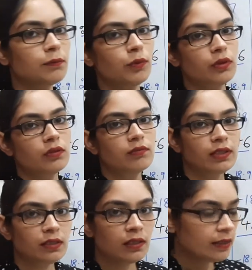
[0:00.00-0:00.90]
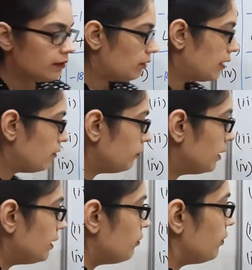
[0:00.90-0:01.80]
moreover, if
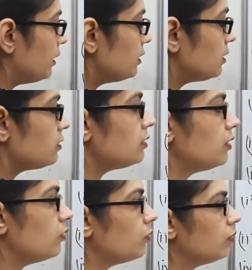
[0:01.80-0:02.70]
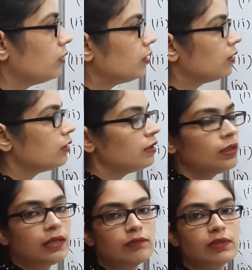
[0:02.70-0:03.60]
the difference is 0,
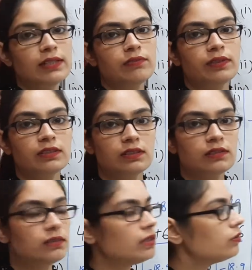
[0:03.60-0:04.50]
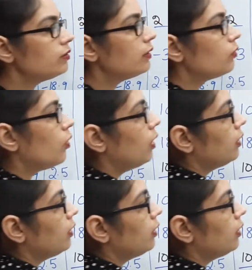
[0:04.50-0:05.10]
then all